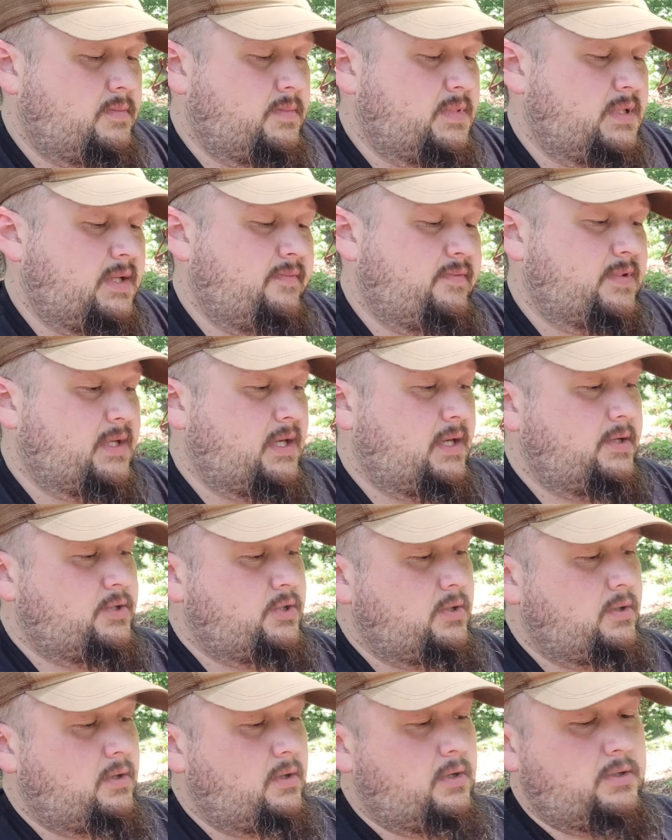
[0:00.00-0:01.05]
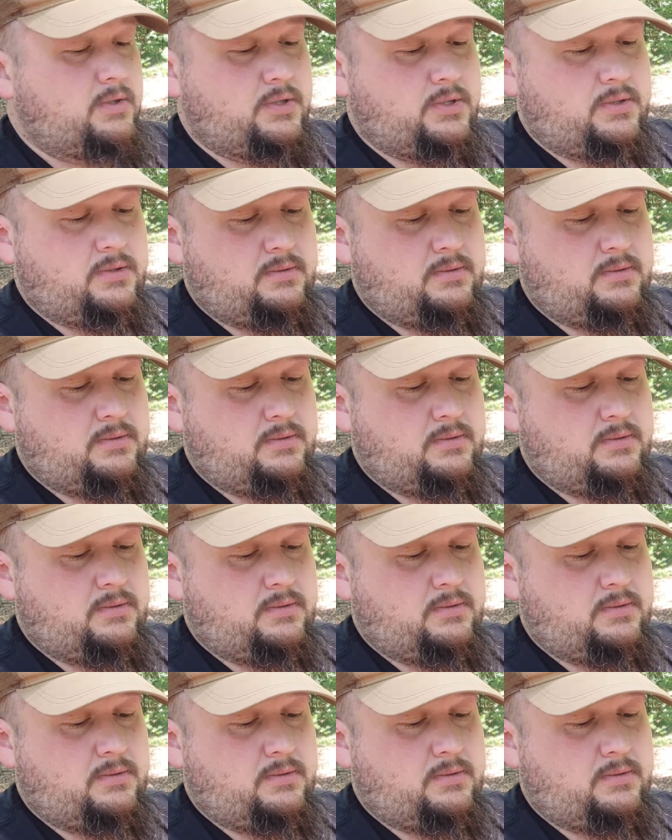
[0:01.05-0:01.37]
See if it's got a charge.